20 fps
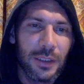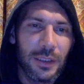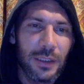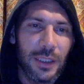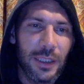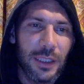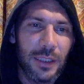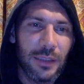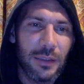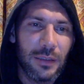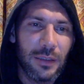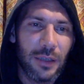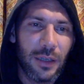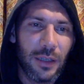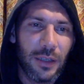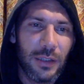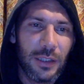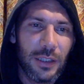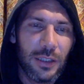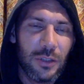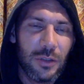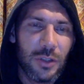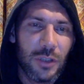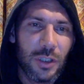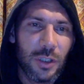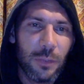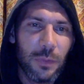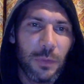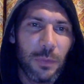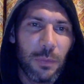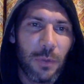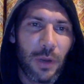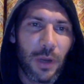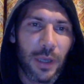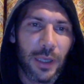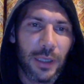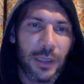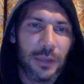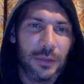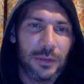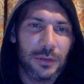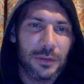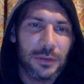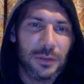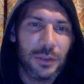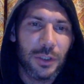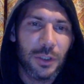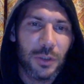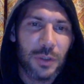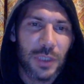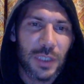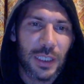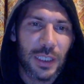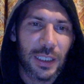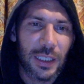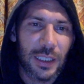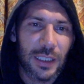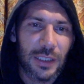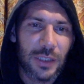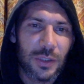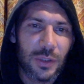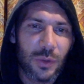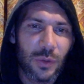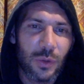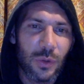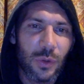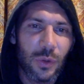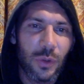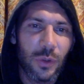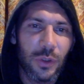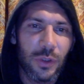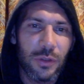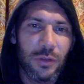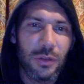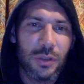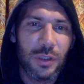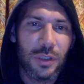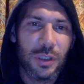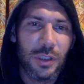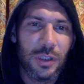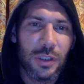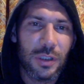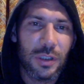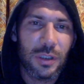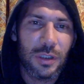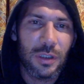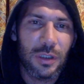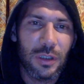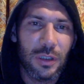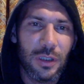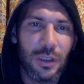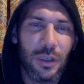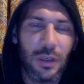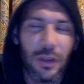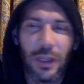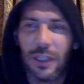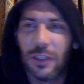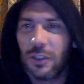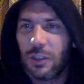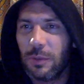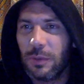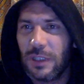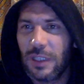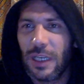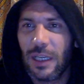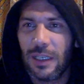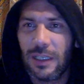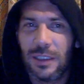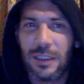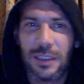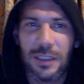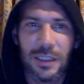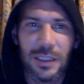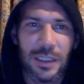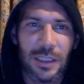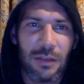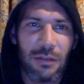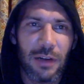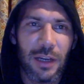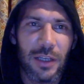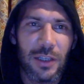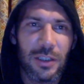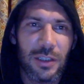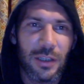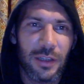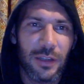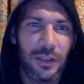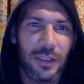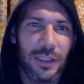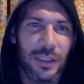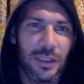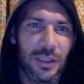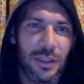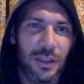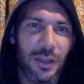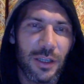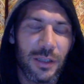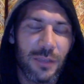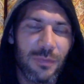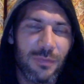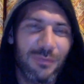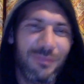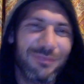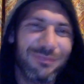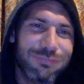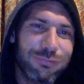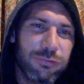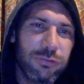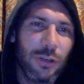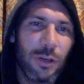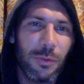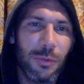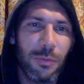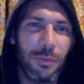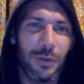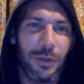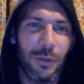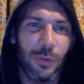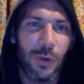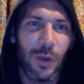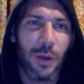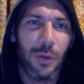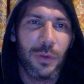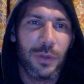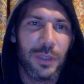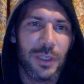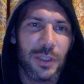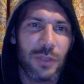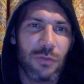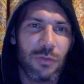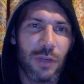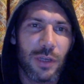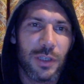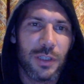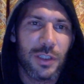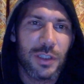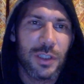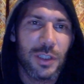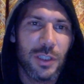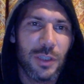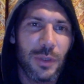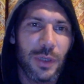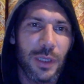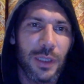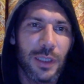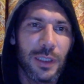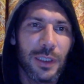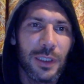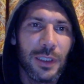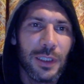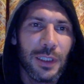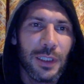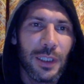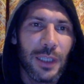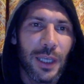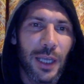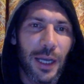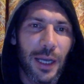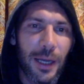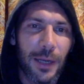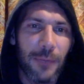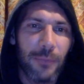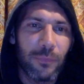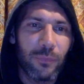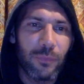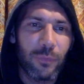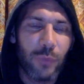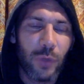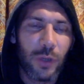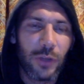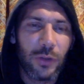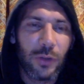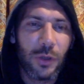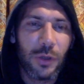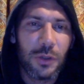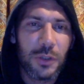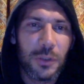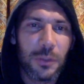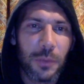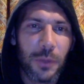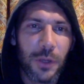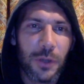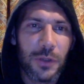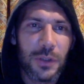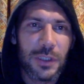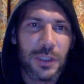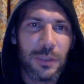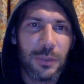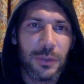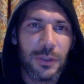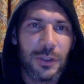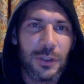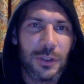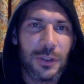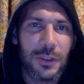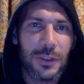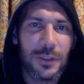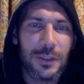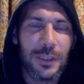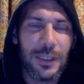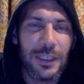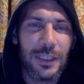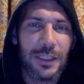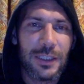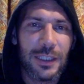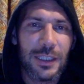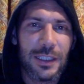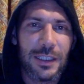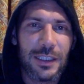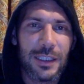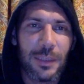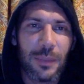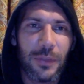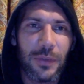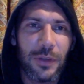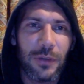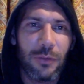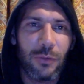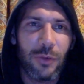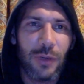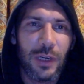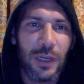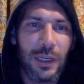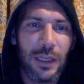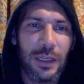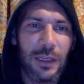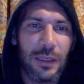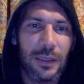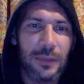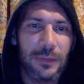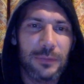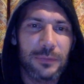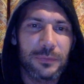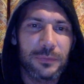then I think you should be buying two tickets, or you should, that should be taken into consideration. I think this guy's probably well within his rights to do it. But I thought I would just post it because it's something that really,